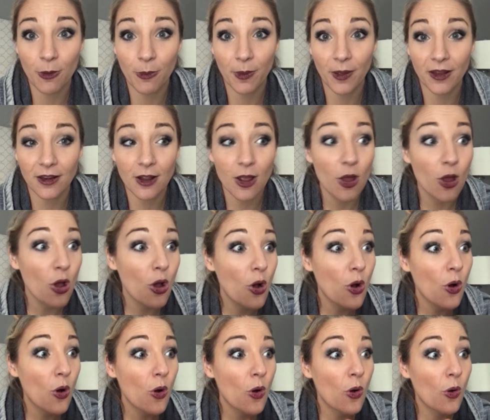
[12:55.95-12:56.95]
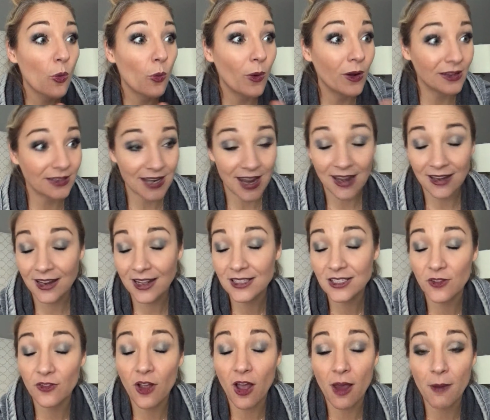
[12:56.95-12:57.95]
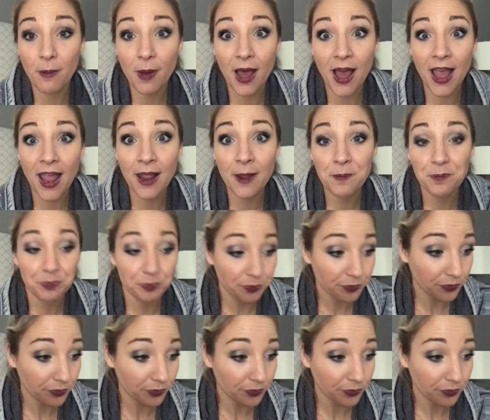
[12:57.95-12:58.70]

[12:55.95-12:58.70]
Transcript: open. When 10 days have gone by,